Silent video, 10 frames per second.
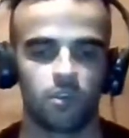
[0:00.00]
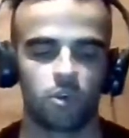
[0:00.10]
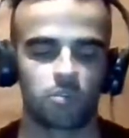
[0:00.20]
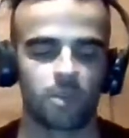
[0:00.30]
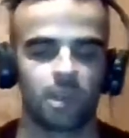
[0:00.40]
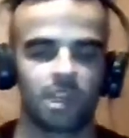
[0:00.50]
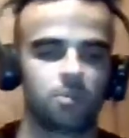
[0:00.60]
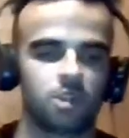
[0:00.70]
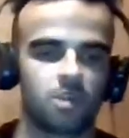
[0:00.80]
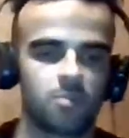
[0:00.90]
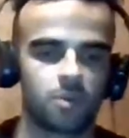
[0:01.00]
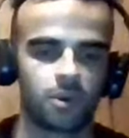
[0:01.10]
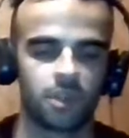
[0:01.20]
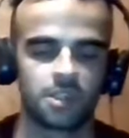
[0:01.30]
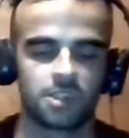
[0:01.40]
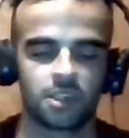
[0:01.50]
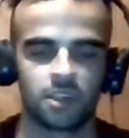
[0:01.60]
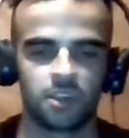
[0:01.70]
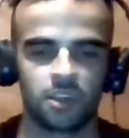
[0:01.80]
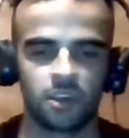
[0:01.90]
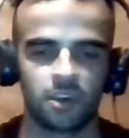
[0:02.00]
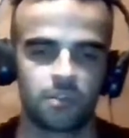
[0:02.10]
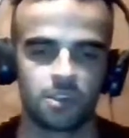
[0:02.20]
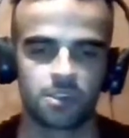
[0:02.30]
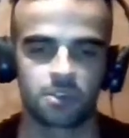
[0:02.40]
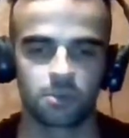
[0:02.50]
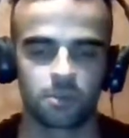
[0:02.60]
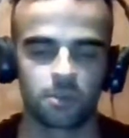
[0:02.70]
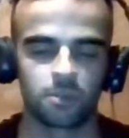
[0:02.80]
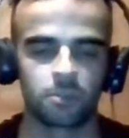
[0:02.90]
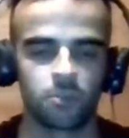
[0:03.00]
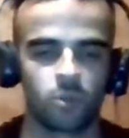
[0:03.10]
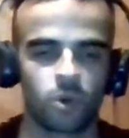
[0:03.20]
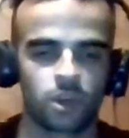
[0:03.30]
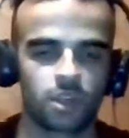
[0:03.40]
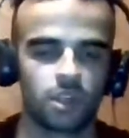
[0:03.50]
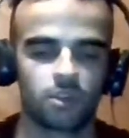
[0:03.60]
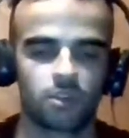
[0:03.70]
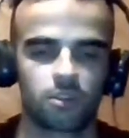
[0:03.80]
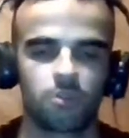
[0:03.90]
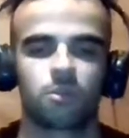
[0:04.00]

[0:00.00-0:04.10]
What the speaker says: with my laptop or let's say at the office with them working.